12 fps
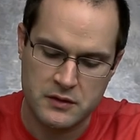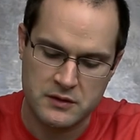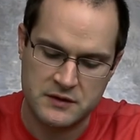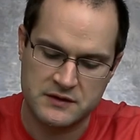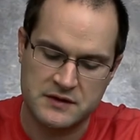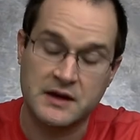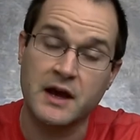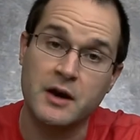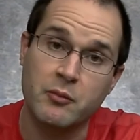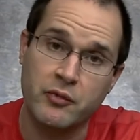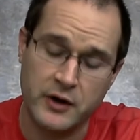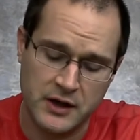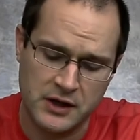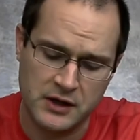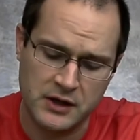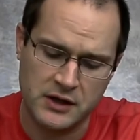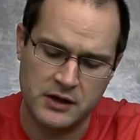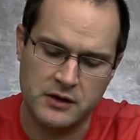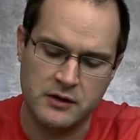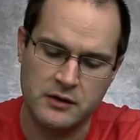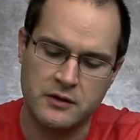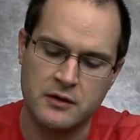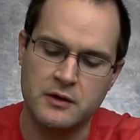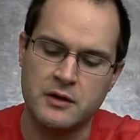just to kind of break it in,
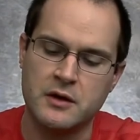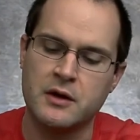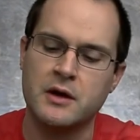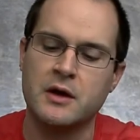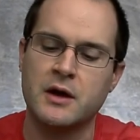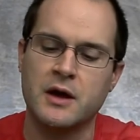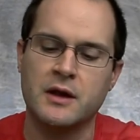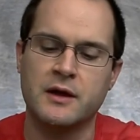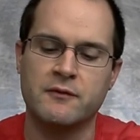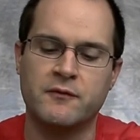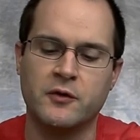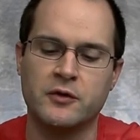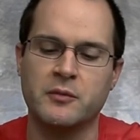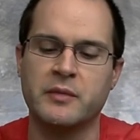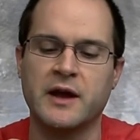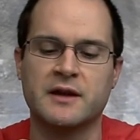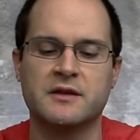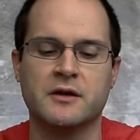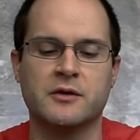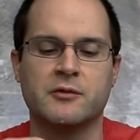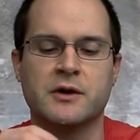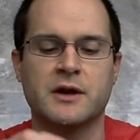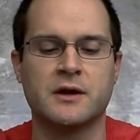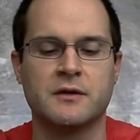and then fold it back the other way.